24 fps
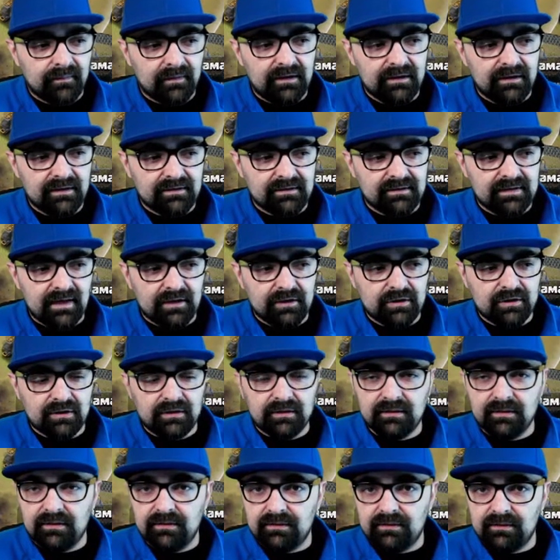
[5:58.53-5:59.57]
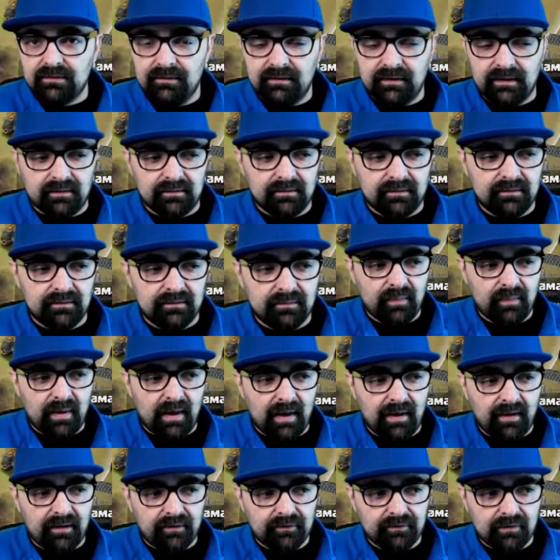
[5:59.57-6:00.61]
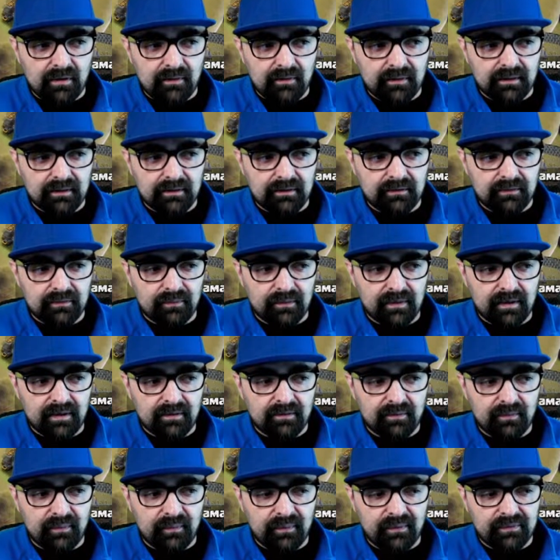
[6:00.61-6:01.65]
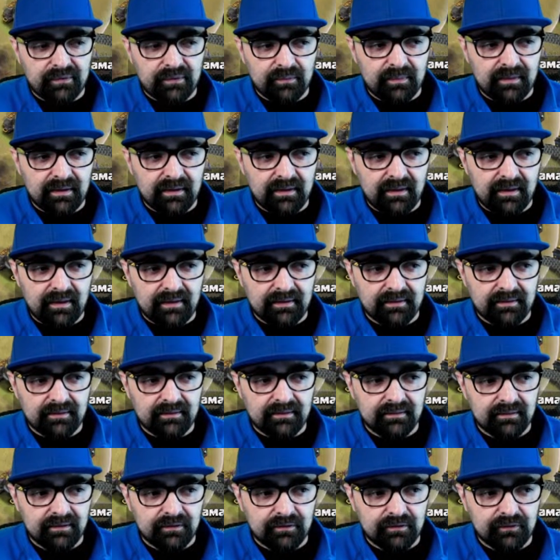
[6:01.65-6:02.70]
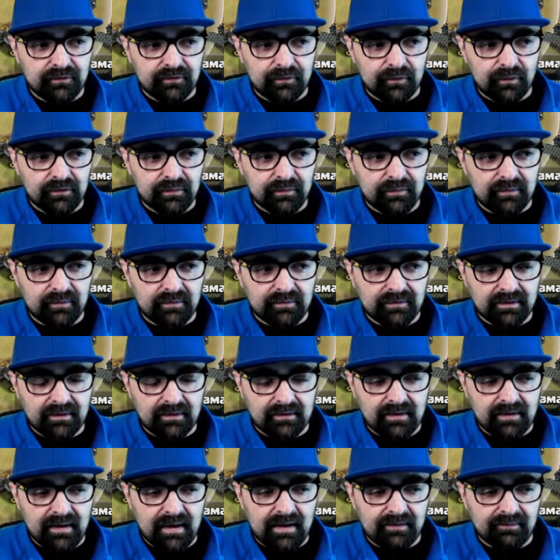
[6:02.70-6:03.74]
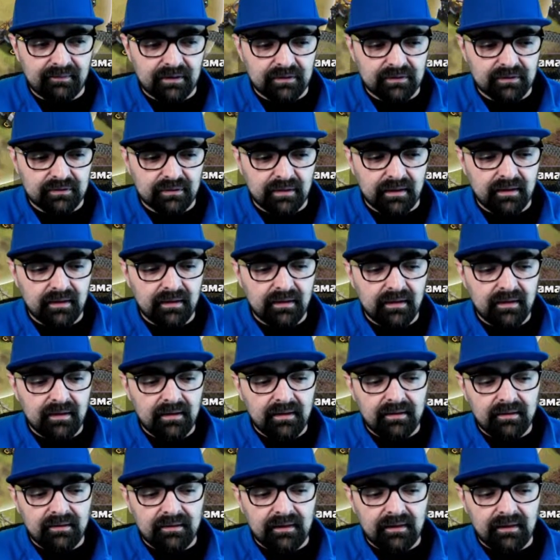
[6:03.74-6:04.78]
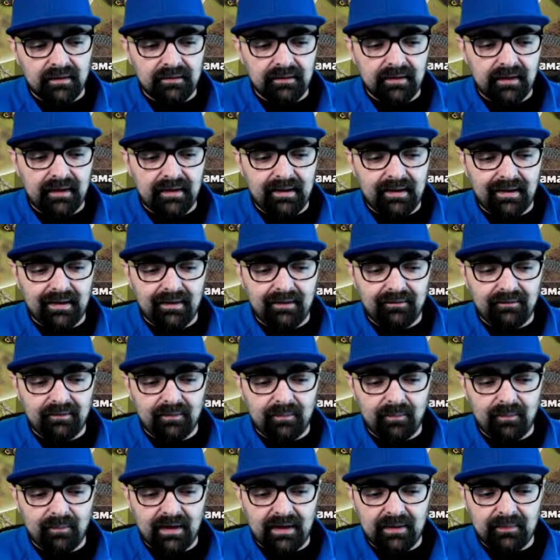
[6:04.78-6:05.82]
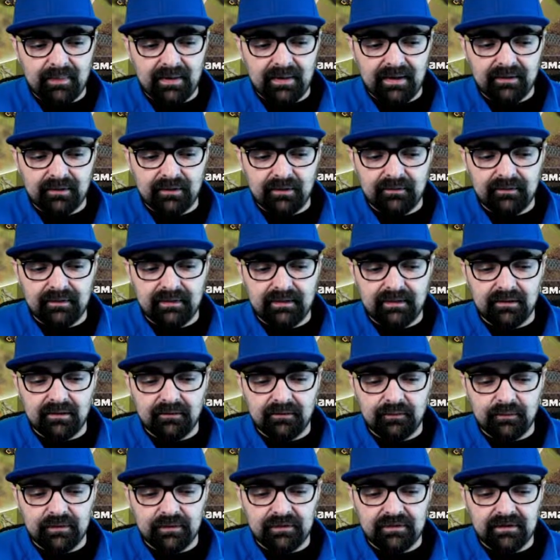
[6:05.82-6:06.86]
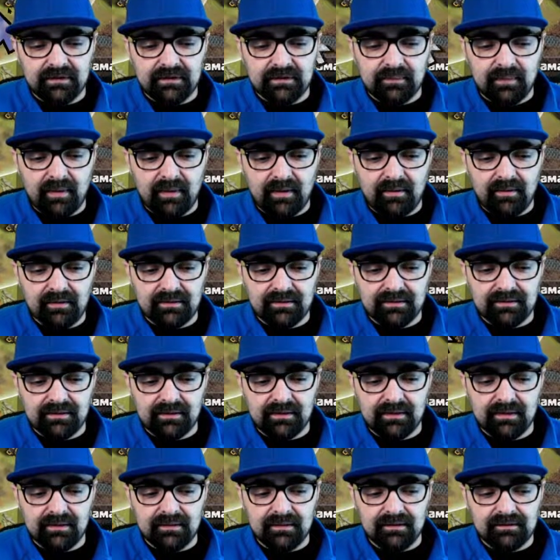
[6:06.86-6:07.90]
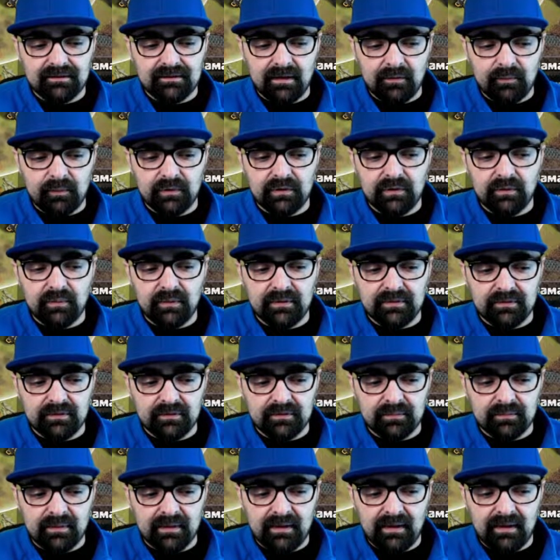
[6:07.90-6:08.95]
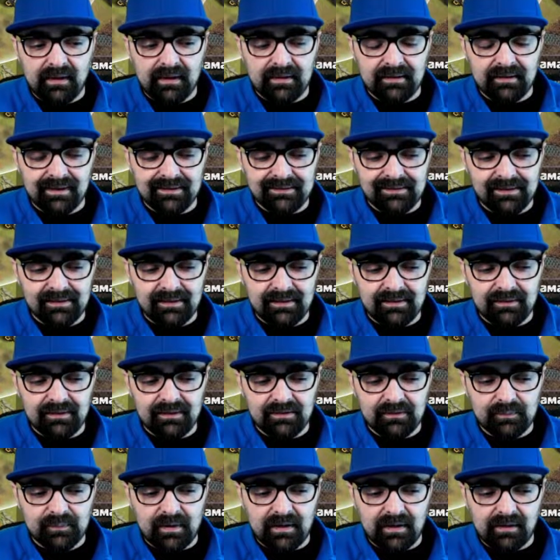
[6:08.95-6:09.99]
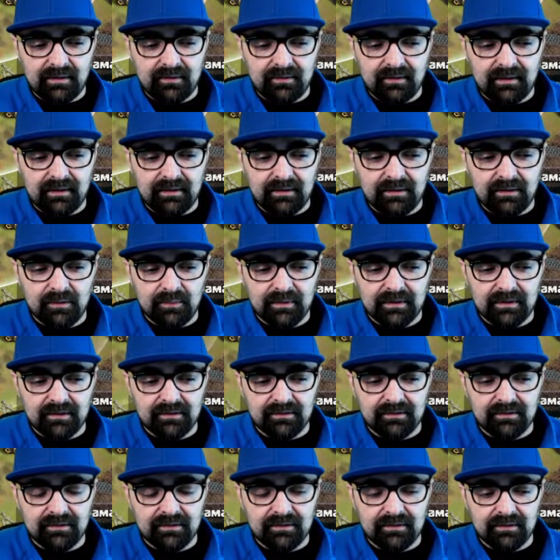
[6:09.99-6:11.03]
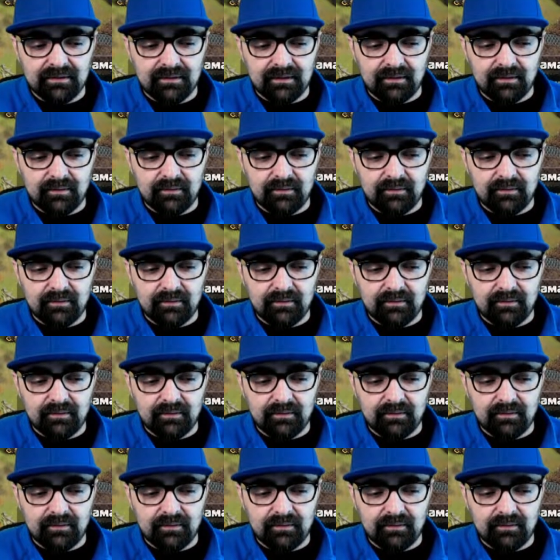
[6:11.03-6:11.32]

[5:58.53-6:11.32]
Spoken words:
this section is clean. Pekka is going this way, wizard behind. This, of course, one is going to die eventually. Then I have my Pekka over here from the siege barracks is cleaning this up with the wizards behind. I send in this Pekka right here because this